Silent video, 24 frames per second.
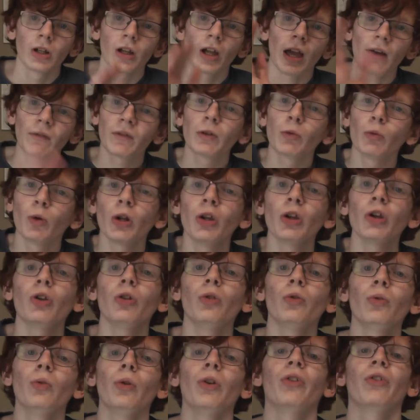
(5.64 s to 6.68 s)
Everyone
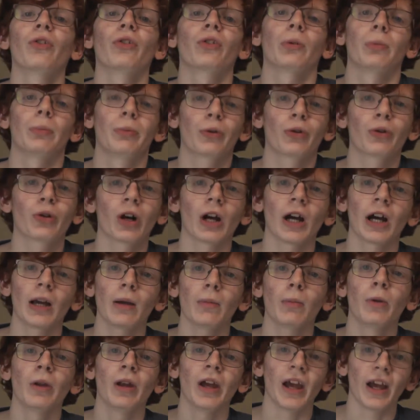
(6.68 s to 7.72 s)
who is
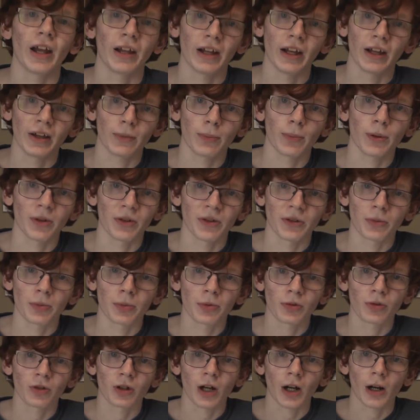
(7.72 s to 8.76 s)
subscribed and has been
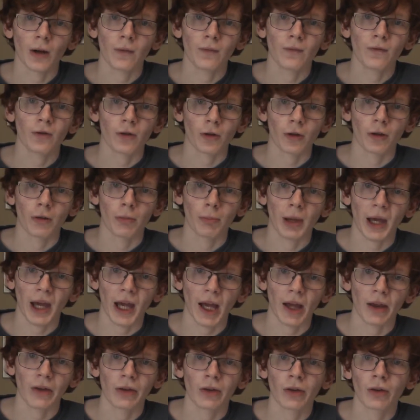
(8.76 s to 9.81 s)
subscribed for the
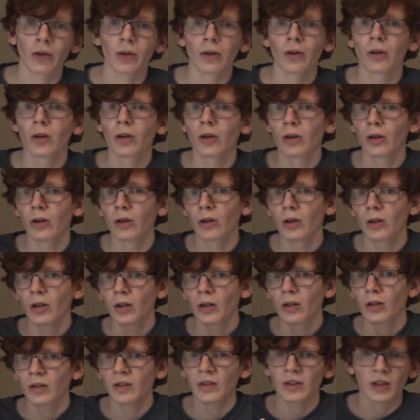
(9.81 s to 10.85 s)
past
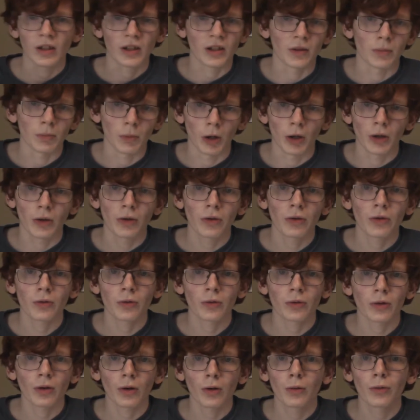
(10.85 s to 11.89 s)
six months or
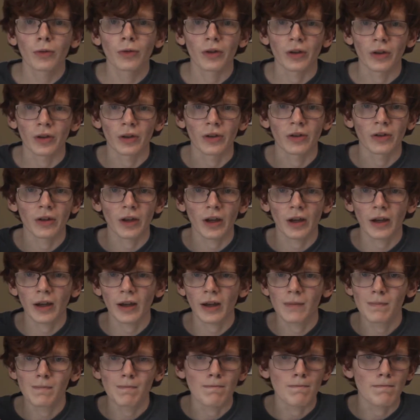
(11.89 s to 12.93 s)
so, since
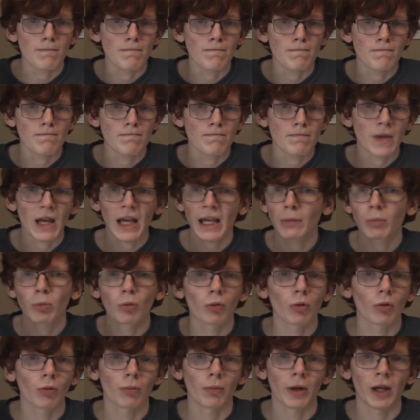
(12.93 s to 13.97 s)
mm,
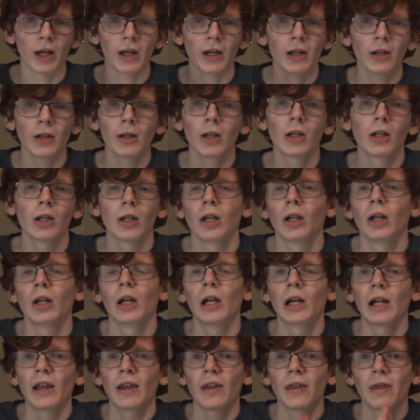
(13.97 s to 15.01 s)
April or May,
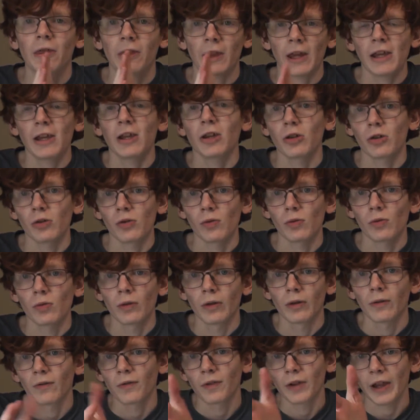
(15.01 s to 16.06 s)
thank you
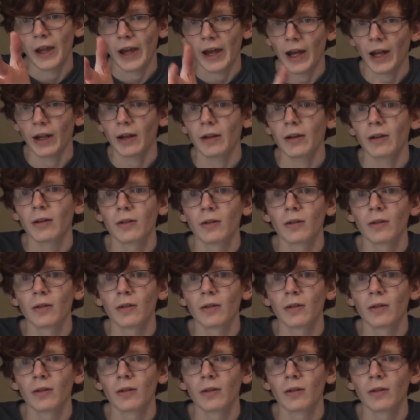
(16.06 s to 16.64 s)
for that.